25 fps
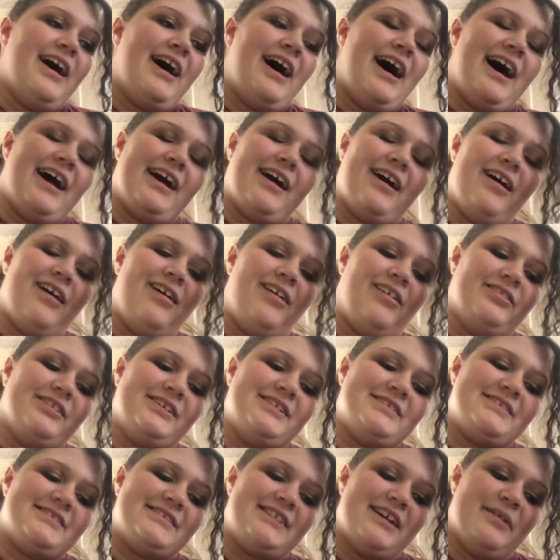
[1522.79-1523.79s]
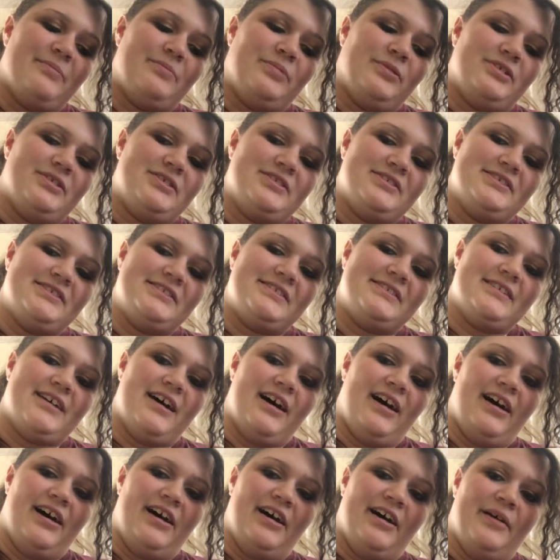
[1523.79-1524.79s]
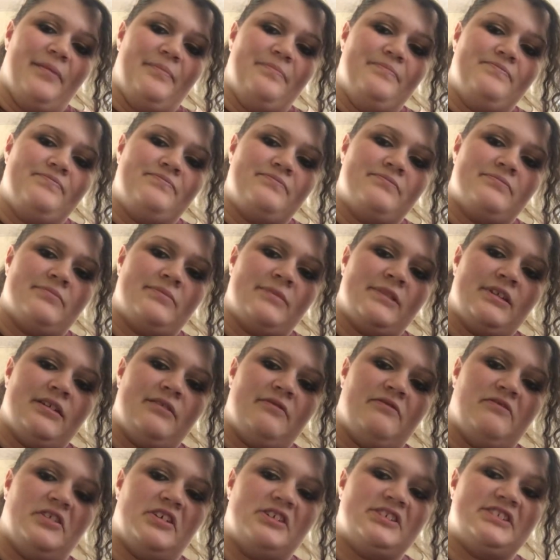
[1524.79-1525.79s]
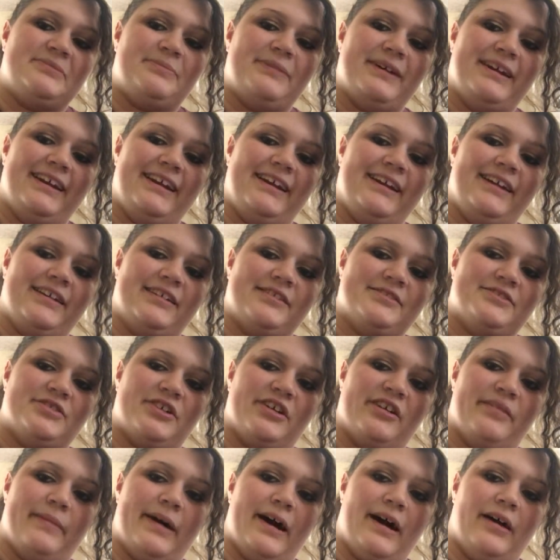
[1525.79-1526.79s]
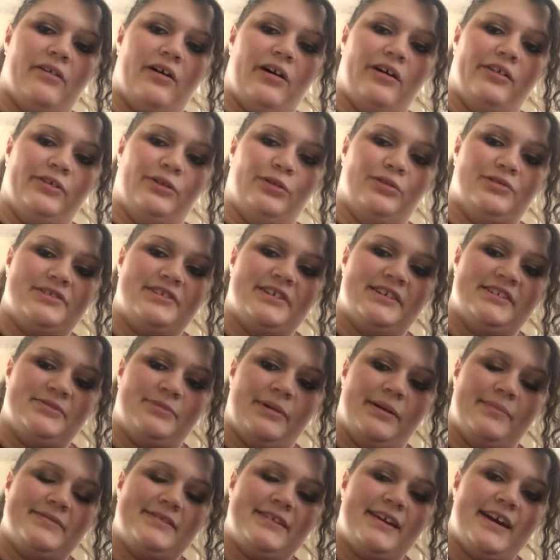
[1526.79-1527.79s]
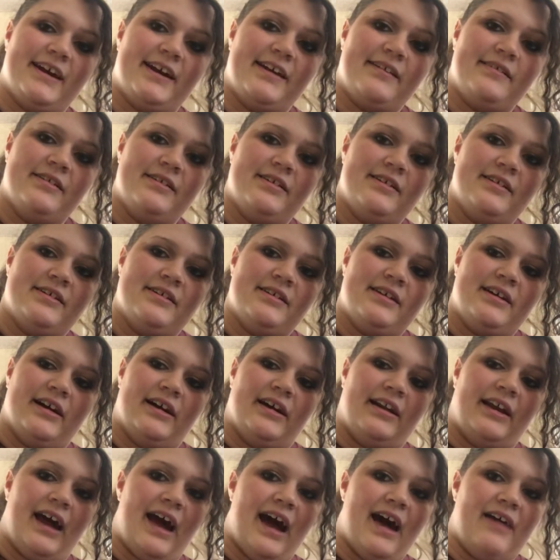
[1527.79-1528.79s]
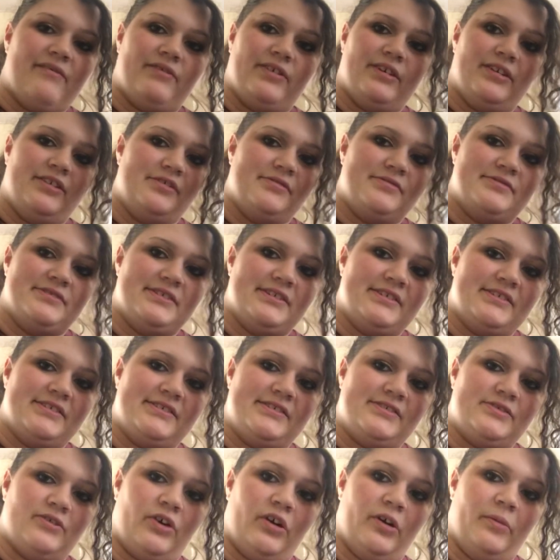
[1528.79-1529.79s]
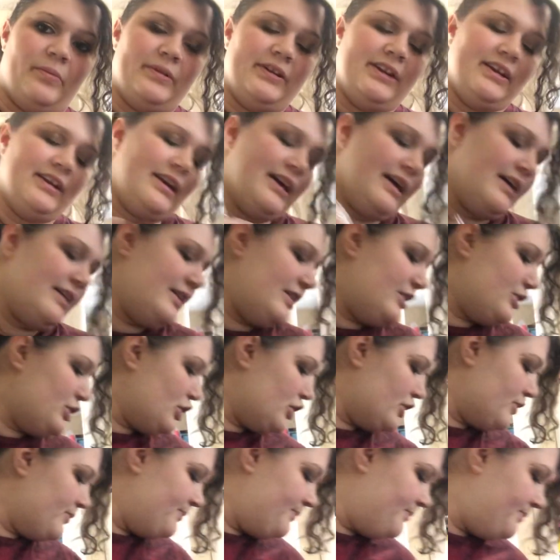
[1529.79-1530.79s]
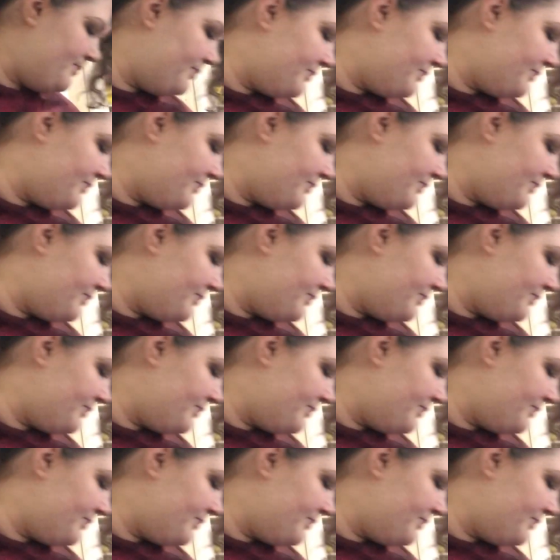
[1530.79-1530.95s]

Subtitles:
I got all these samples for spending a certain amount on Ulta's website, and I haven't used this or opened it yet either.